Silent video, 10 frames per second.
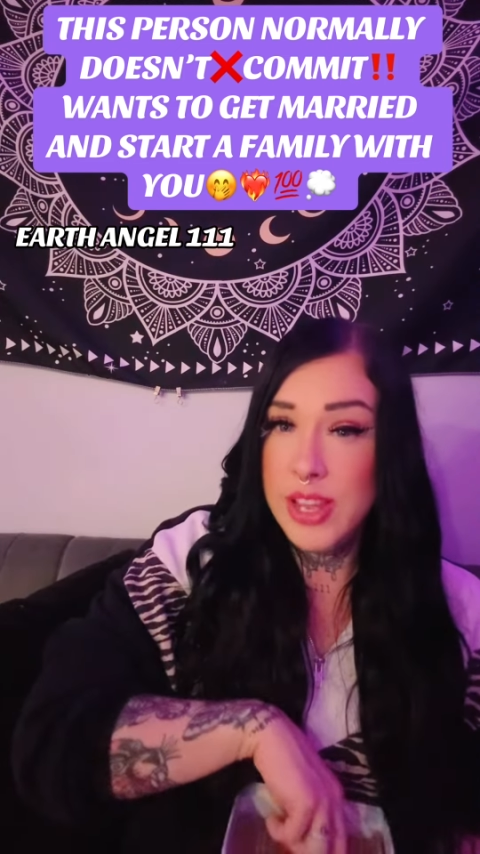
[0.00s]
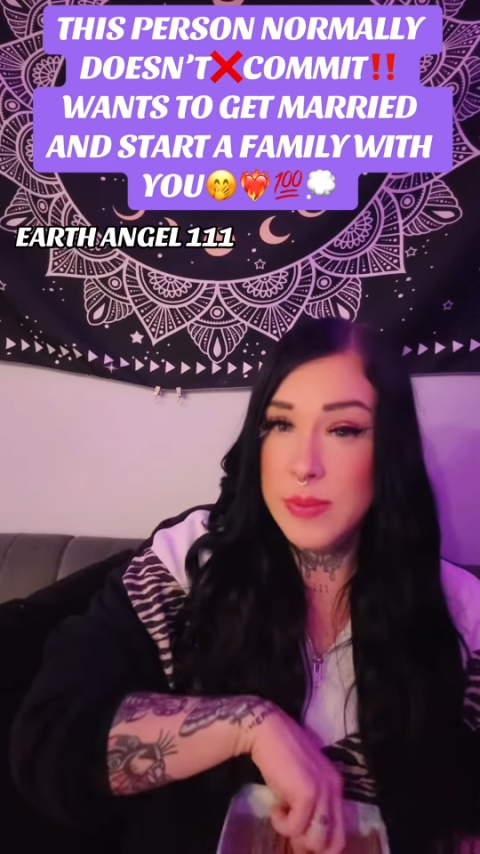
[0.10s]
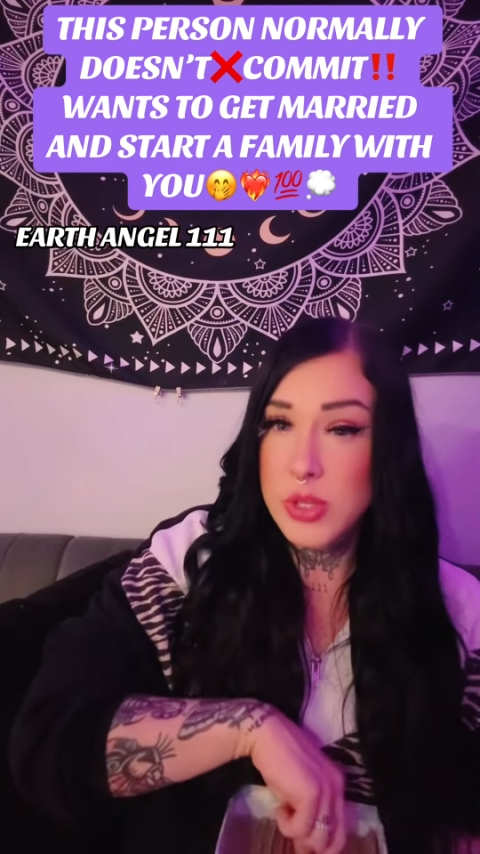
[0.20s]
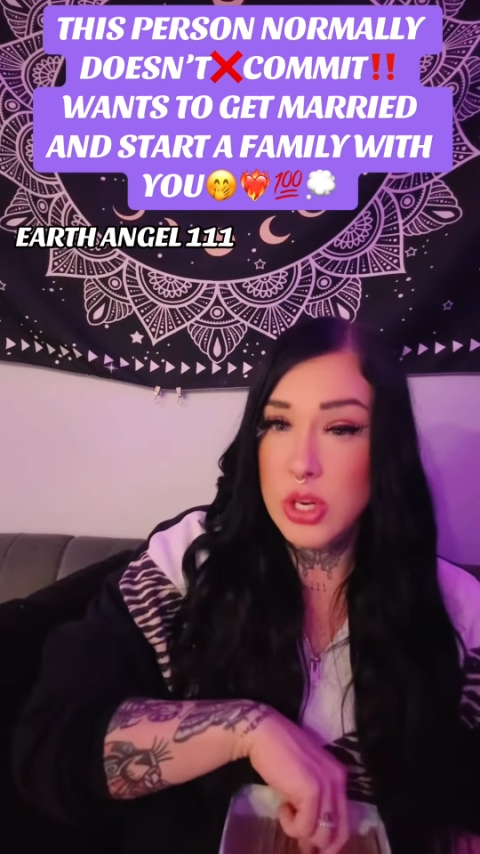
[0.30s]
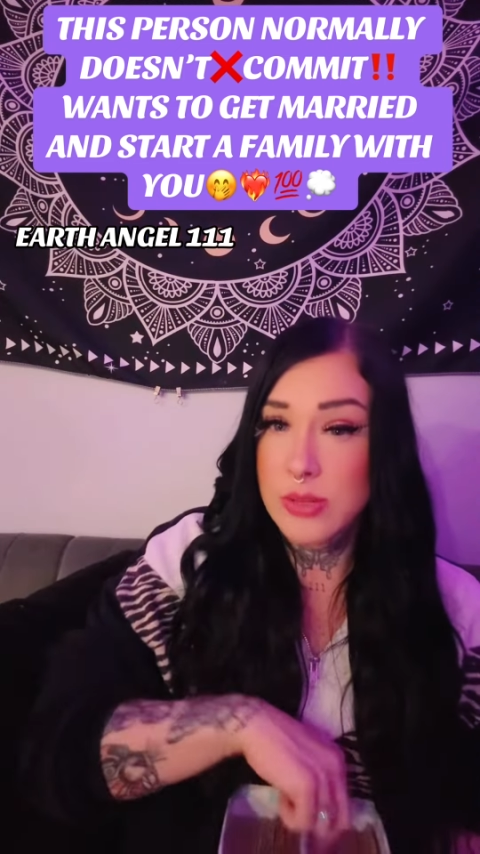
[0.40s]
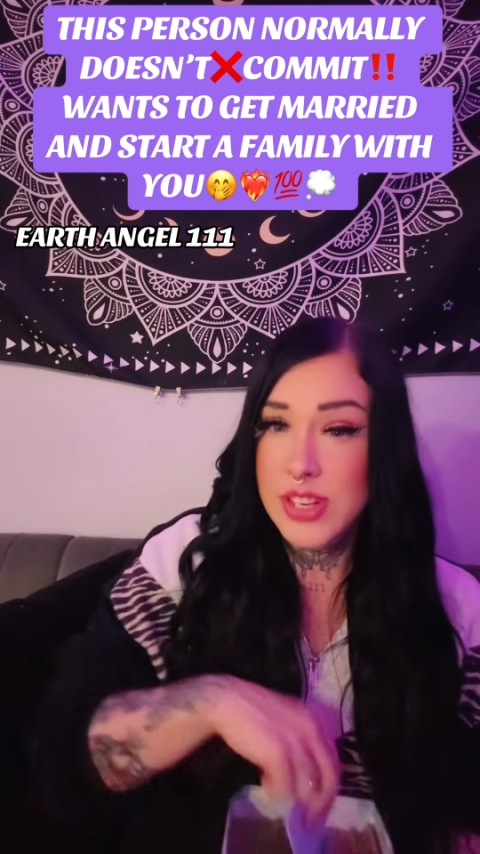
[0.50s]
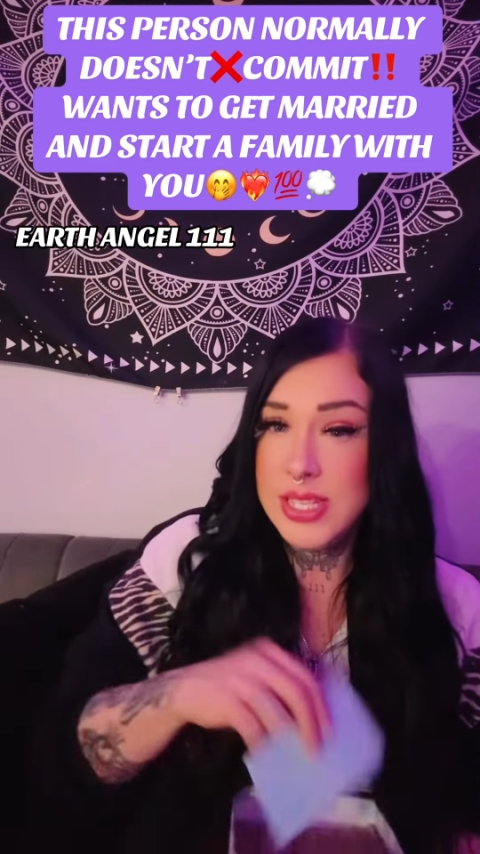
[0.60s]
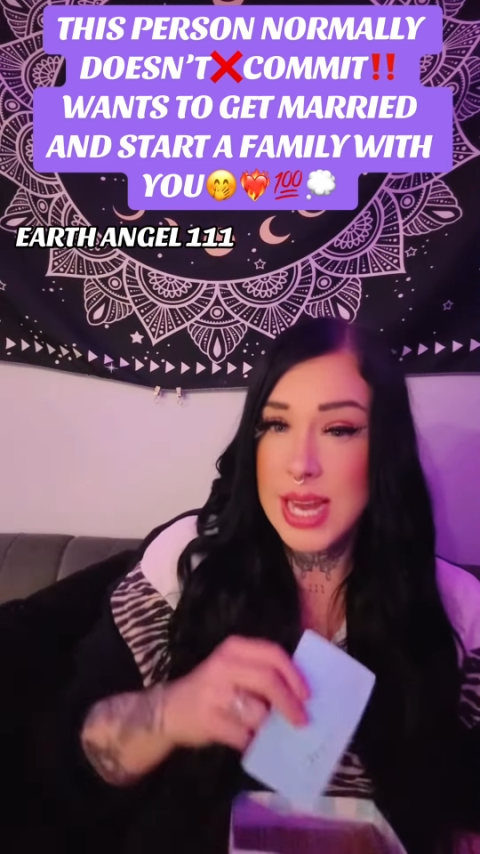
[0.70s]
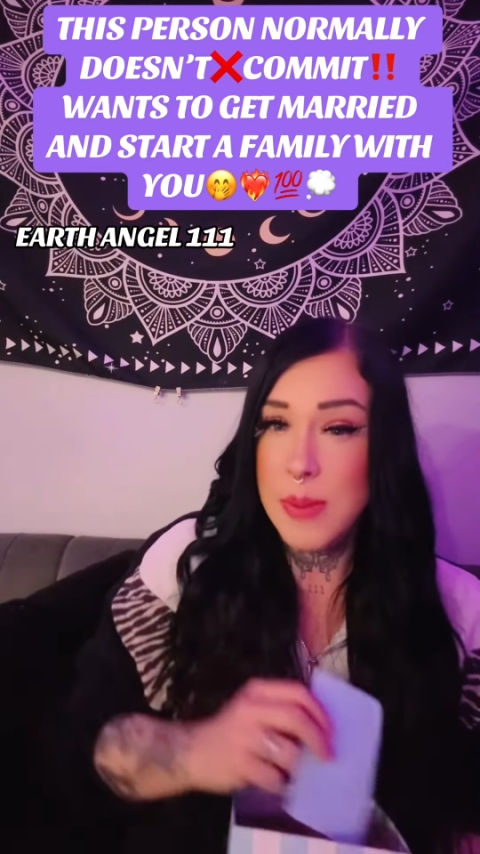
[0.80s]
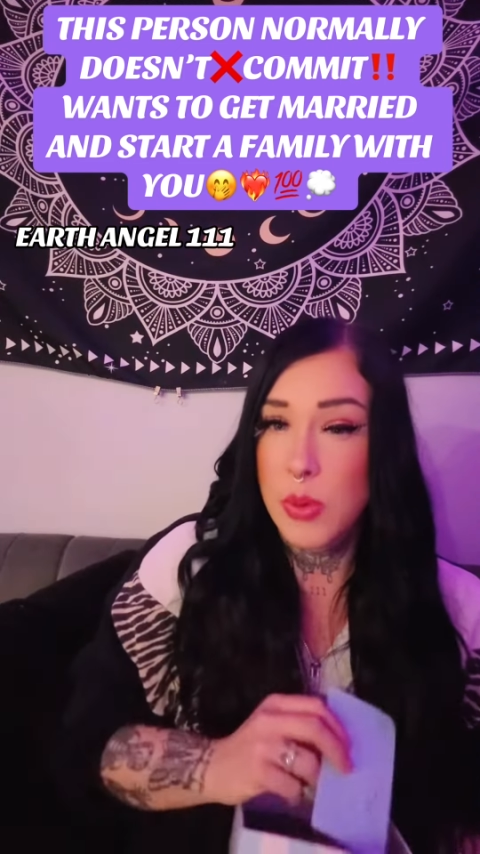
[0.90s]
observant
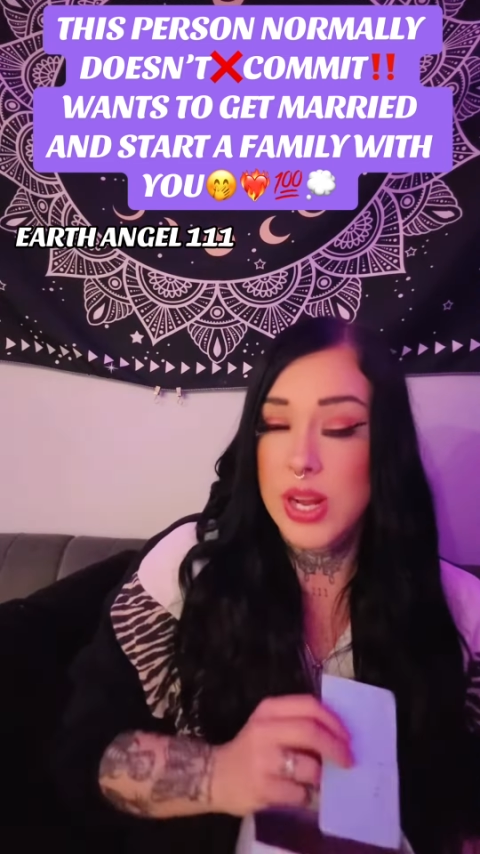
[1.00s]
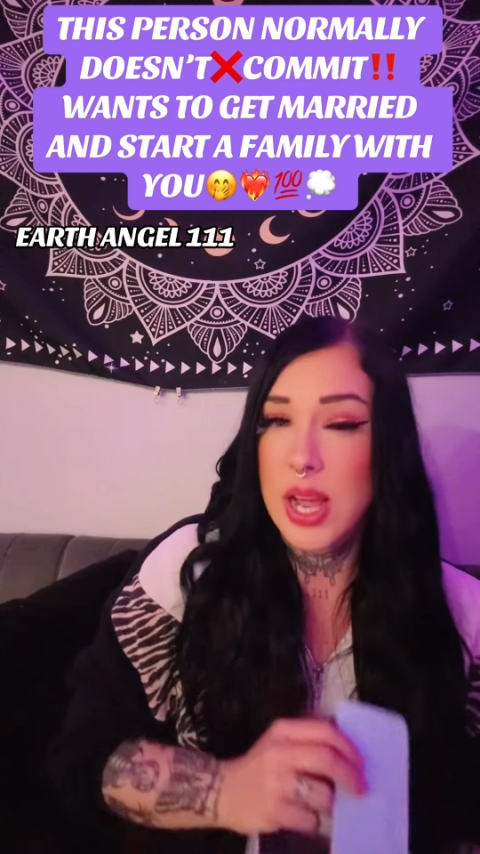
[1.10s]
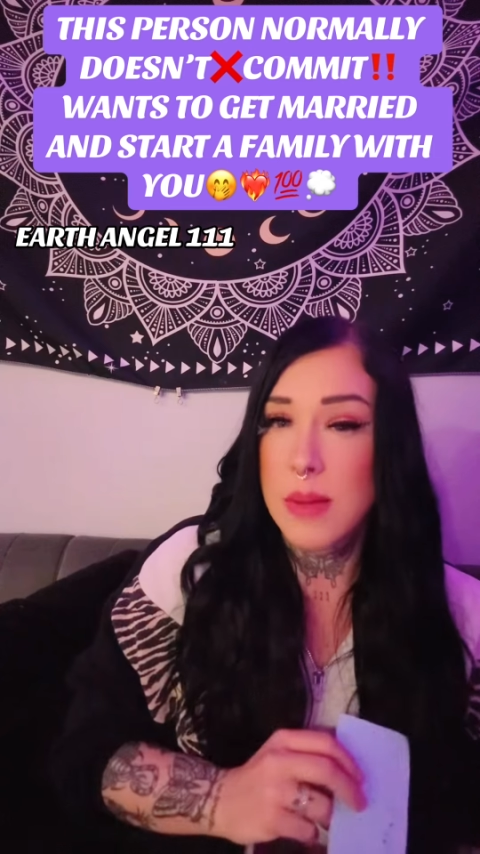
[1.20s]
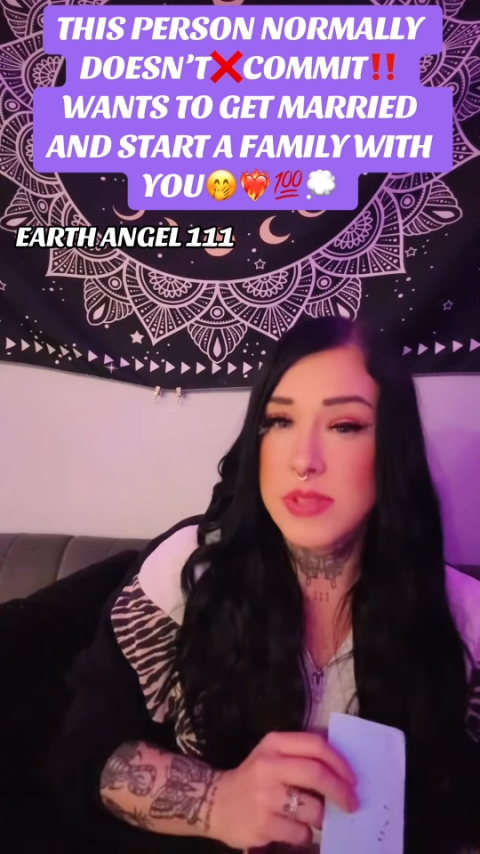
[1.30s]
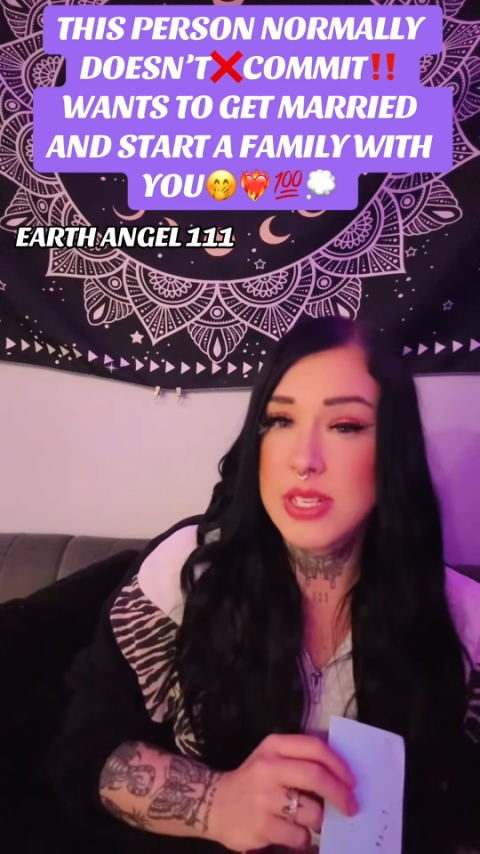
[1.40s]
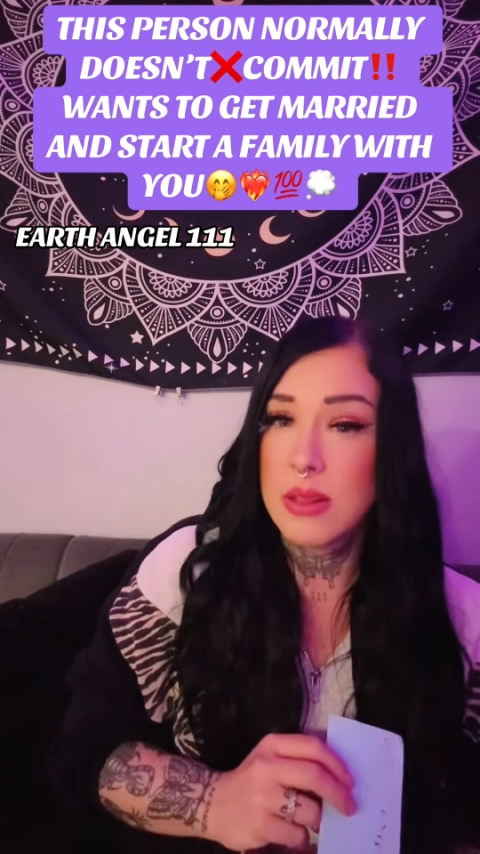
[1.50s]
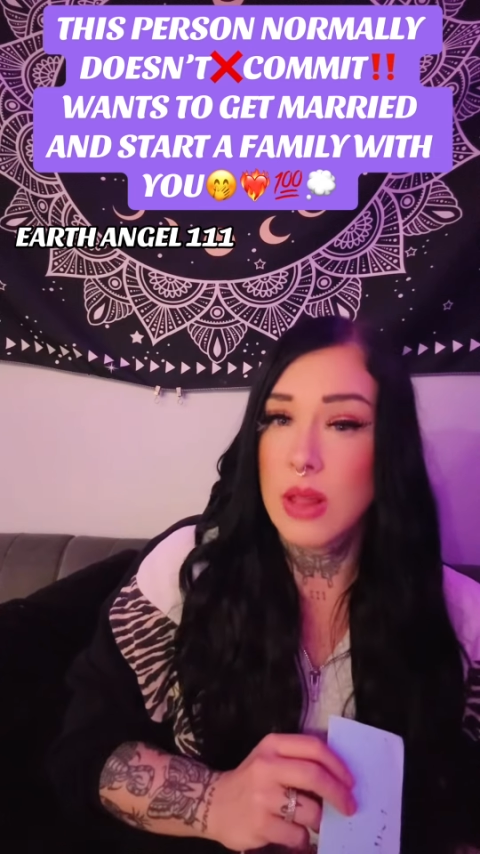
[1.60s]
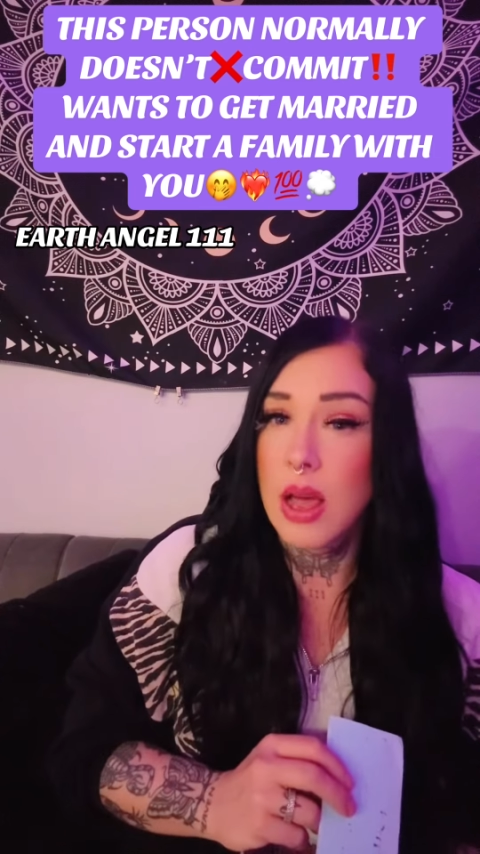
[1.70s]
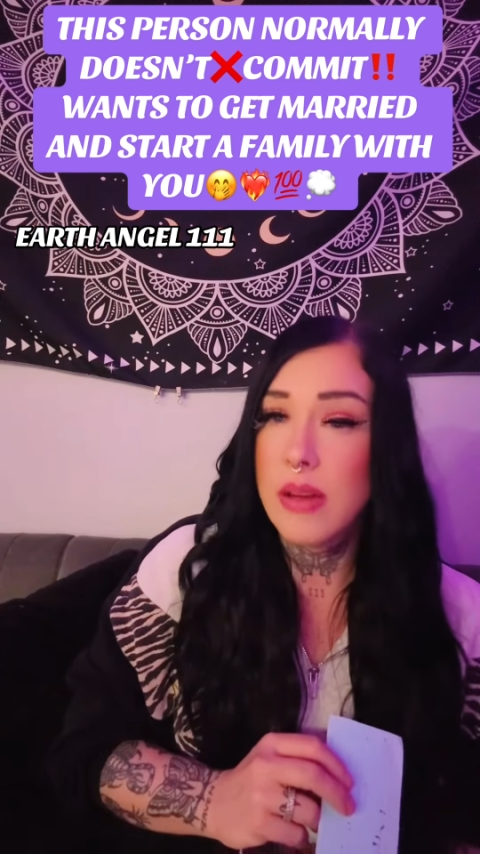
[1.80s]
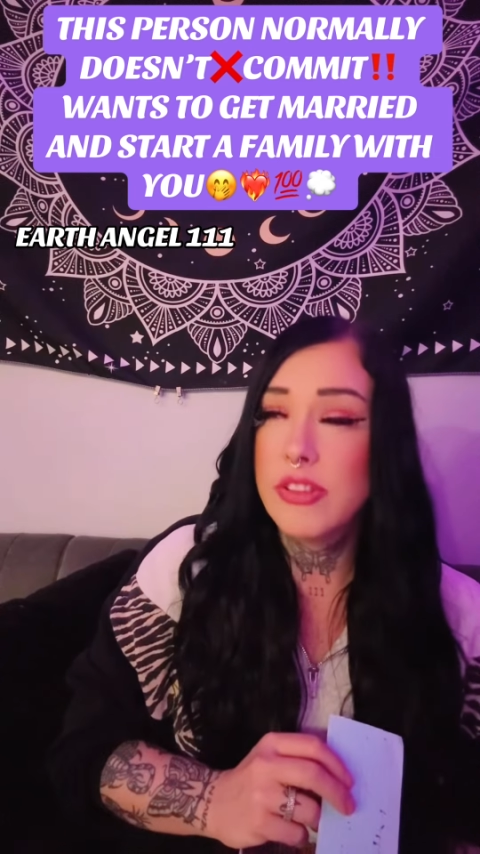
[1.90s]
type when it comes to
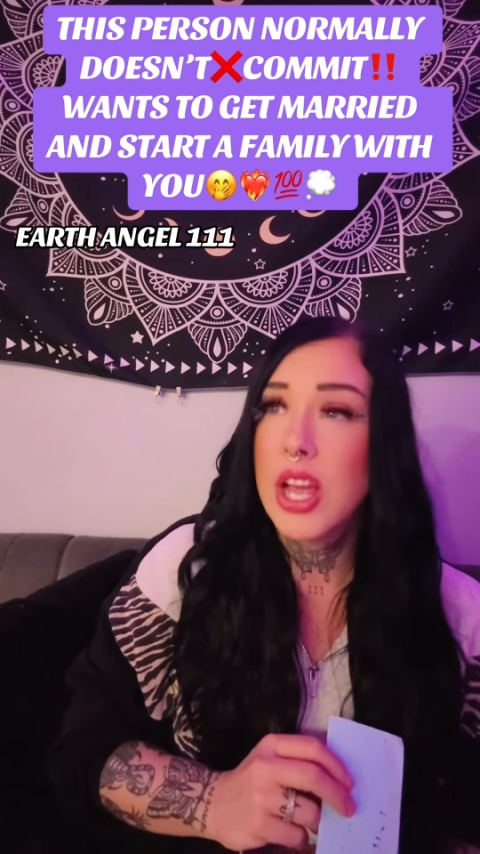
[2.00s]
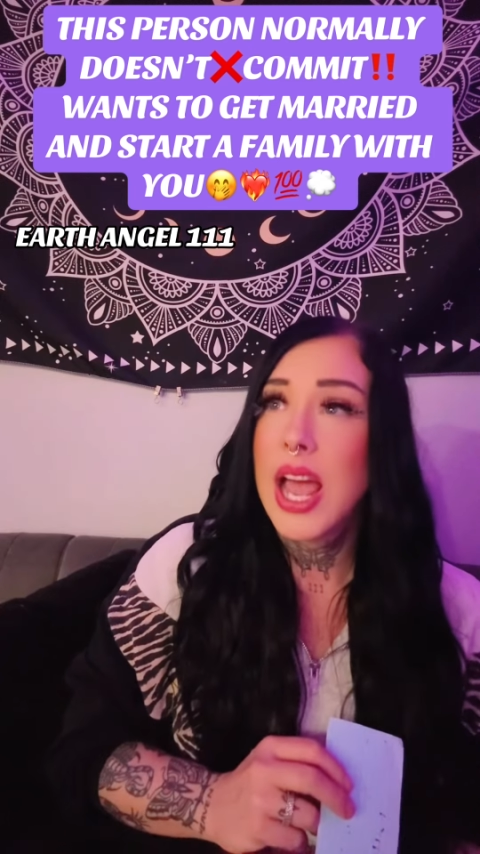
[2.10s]
love.